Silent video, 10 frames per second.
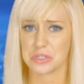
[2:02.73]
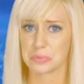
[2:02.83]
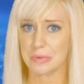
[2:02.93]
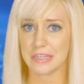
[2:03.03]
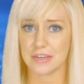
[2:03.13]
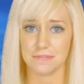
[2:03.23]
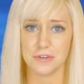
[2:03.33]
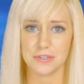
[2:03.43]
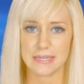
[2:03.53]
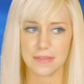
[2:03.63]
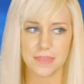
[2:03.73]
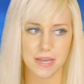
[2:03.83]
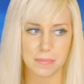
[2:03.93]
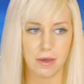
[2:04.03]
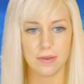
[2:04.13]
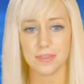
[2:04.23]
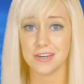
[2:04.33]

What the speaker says: is just really confusing. Think about it.